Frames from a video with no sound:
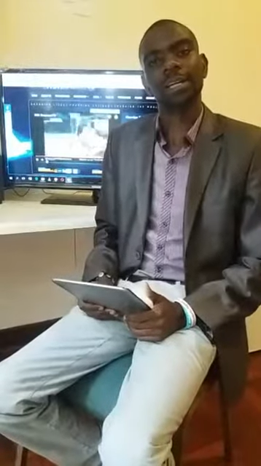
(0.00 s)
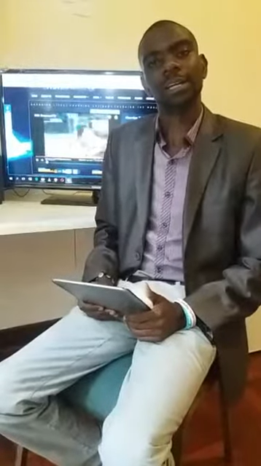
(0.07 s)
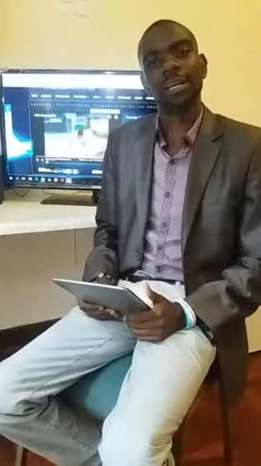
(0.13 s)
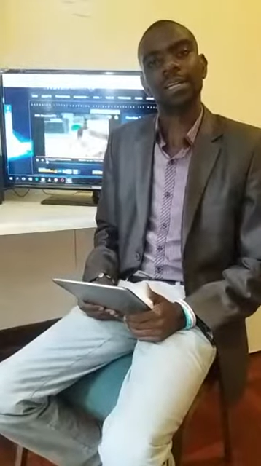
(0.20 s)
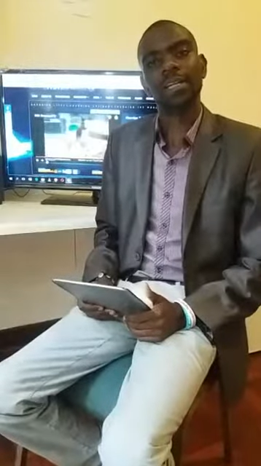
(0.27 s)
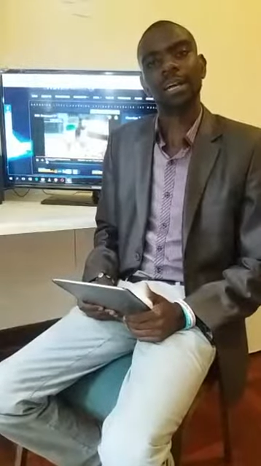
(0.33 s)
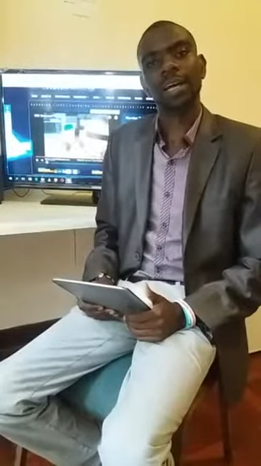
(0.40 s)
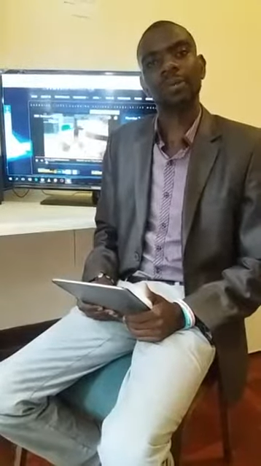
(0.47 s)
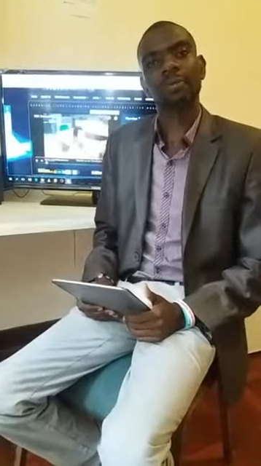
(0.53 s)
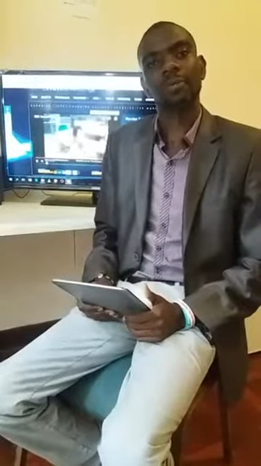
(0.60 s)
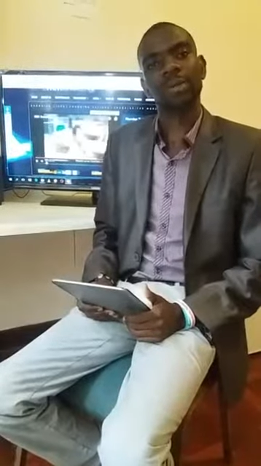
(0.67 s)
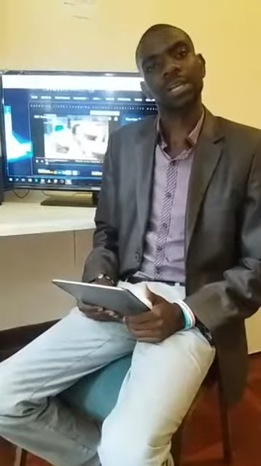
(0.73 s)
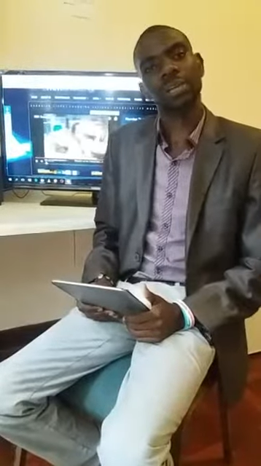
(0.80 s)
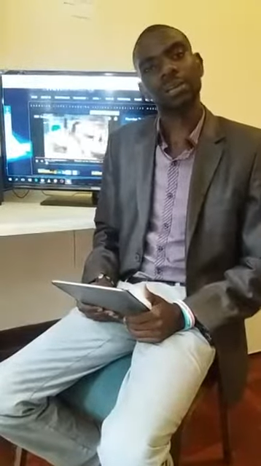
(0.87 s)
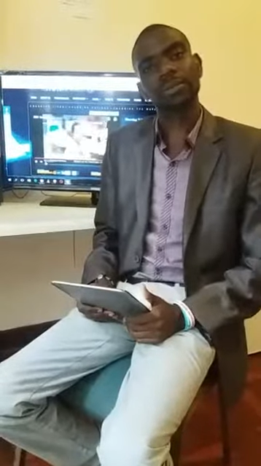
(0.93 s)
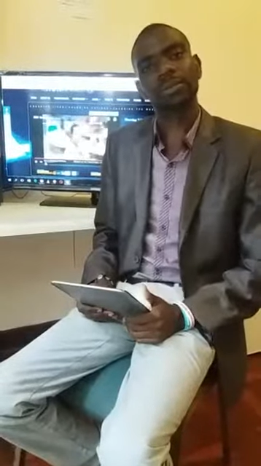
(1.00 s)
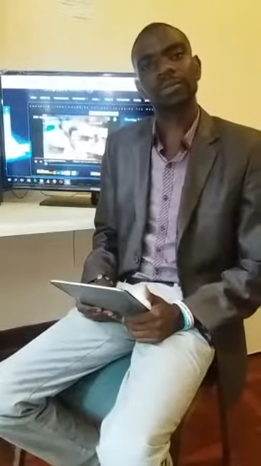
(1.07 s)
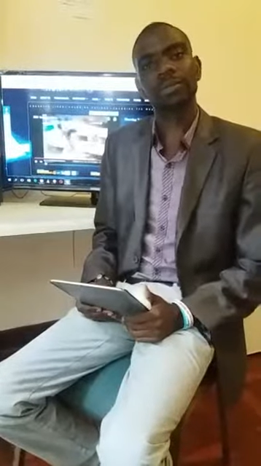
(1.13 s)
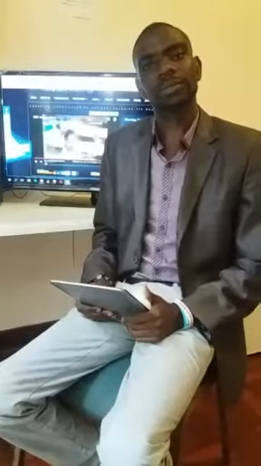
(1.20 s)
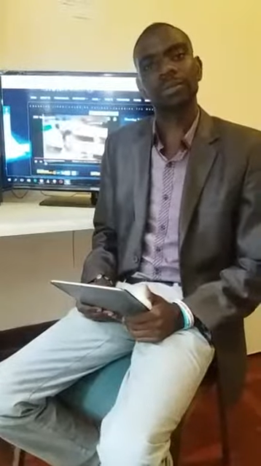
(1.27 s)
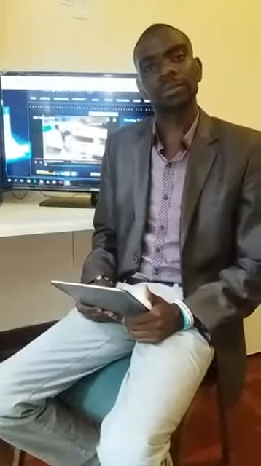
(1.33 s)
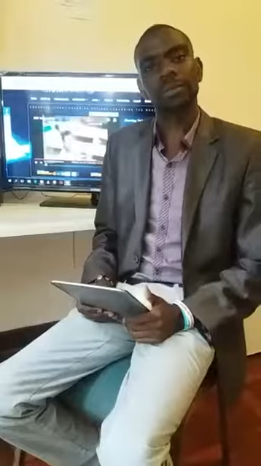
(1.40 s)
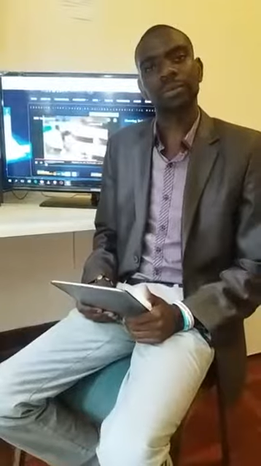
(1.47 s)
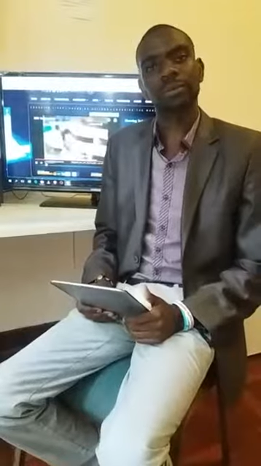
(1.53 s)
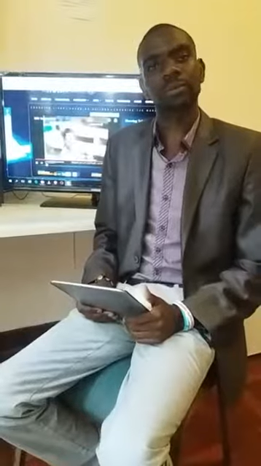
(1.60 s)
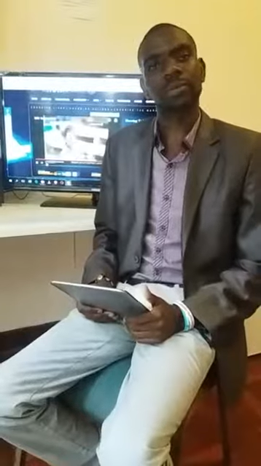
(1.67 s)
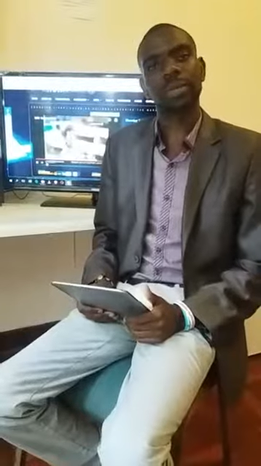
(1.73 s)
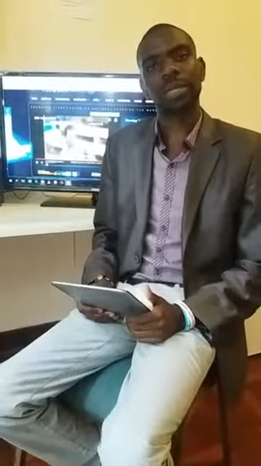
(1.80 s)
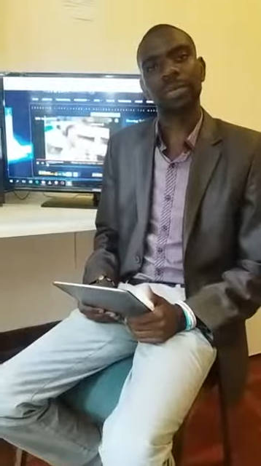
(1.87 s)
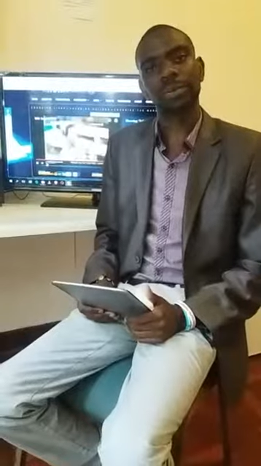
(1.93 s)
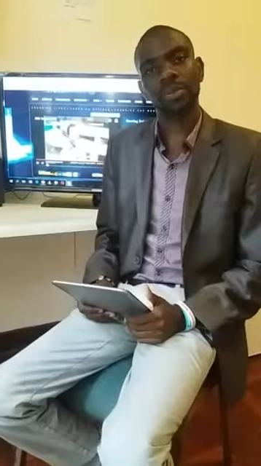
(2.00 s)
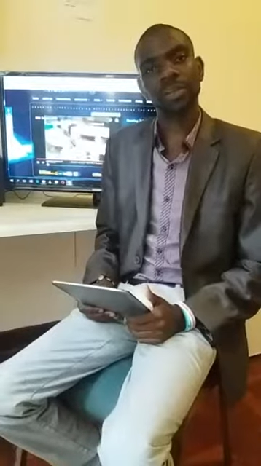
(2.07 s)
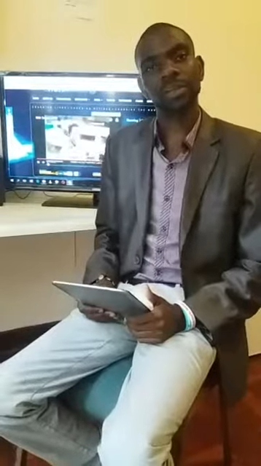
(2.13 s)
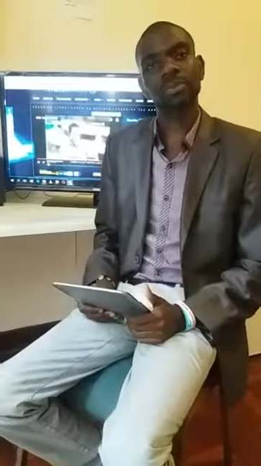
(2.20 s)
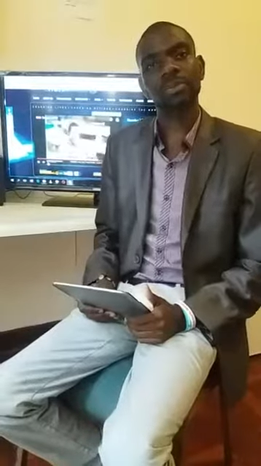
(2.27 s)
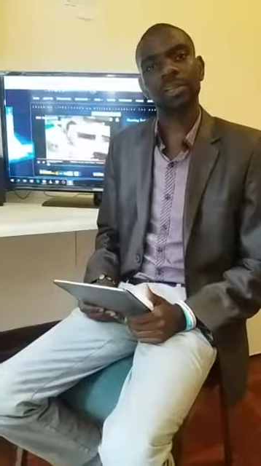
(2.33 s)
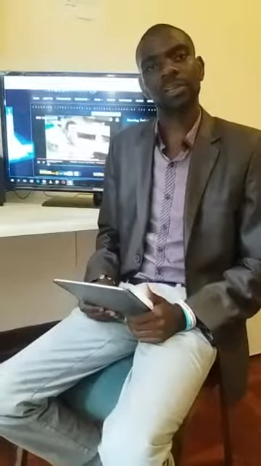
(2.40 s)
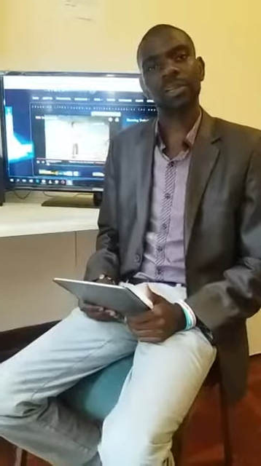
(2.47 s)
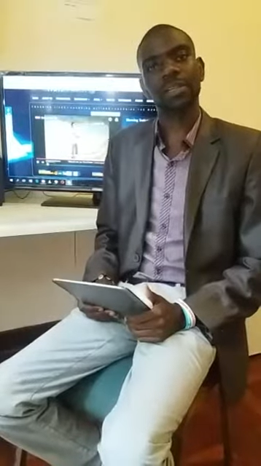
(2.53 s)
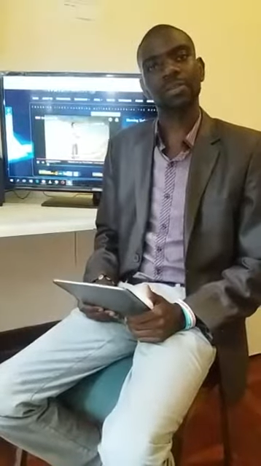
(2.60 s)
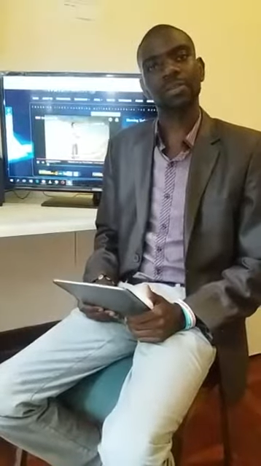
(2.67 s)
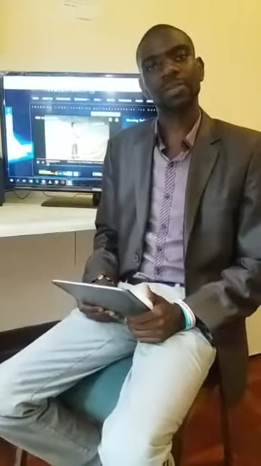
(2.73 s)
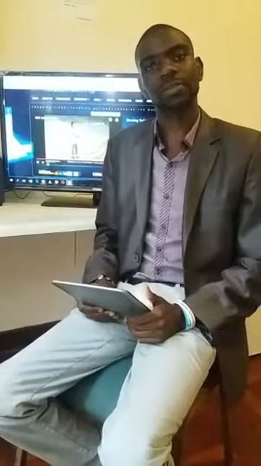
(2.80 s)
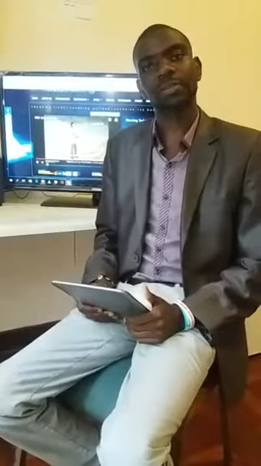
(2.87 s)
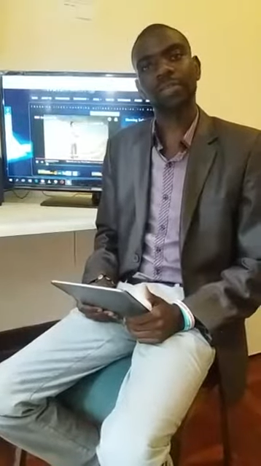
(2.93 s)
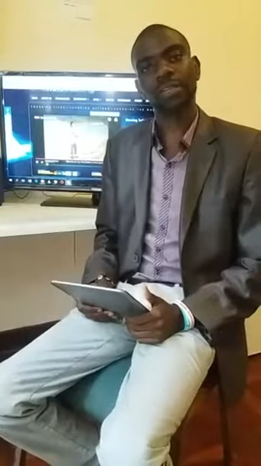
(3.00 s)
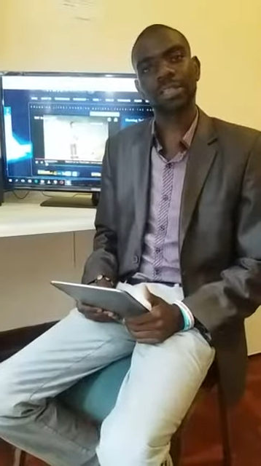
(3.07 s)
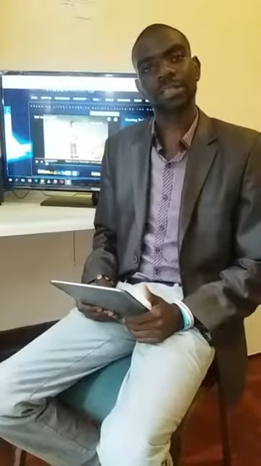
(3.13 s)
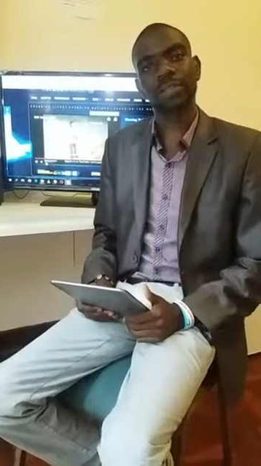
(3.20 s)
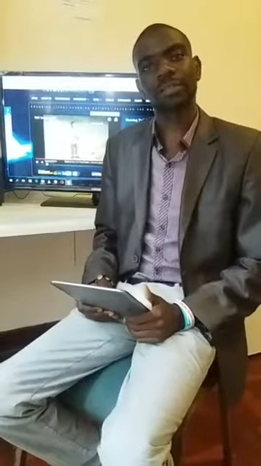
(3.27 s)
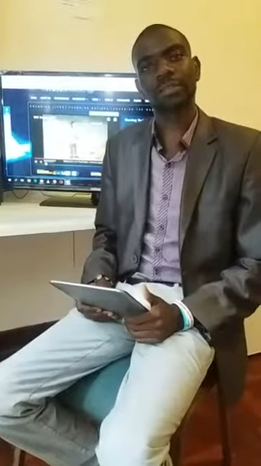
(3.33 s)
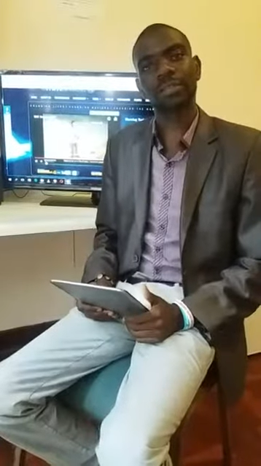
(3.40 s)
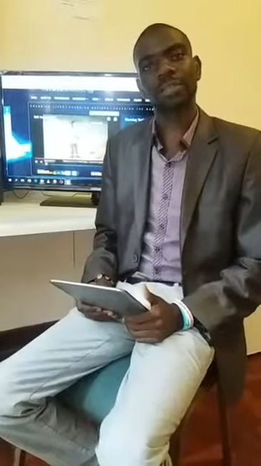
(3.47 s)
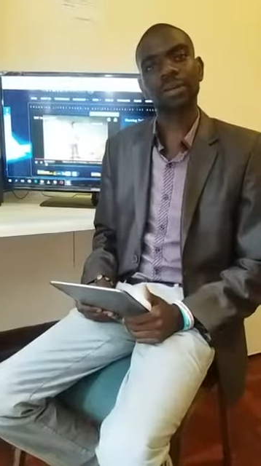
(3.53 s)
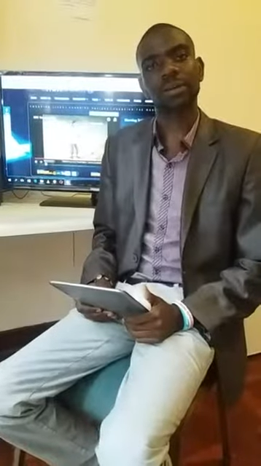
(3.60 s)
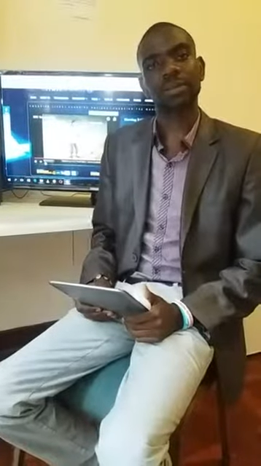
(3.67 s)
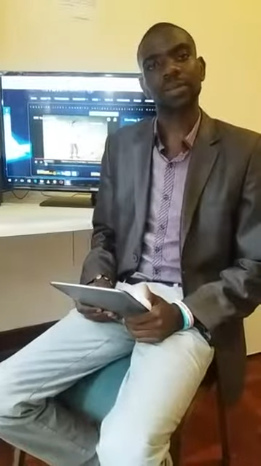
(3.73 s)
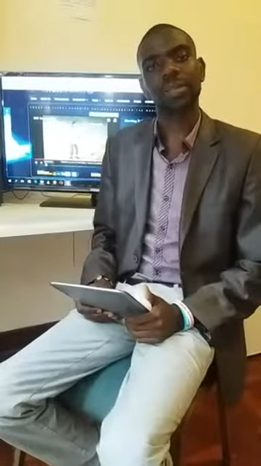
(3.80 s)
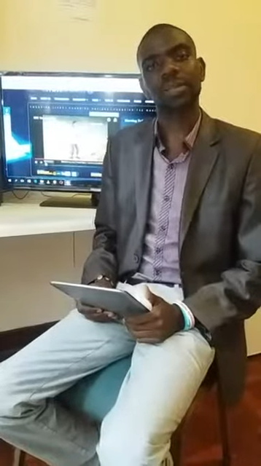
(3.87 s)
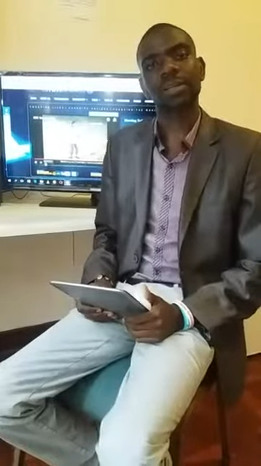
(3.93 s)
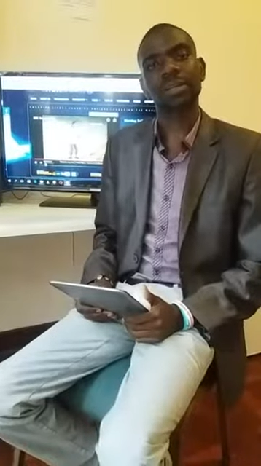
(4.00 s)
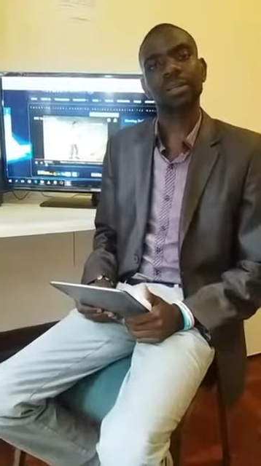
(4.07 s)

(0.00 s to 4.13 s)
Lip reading: And I believe you've been uplifted and you've received something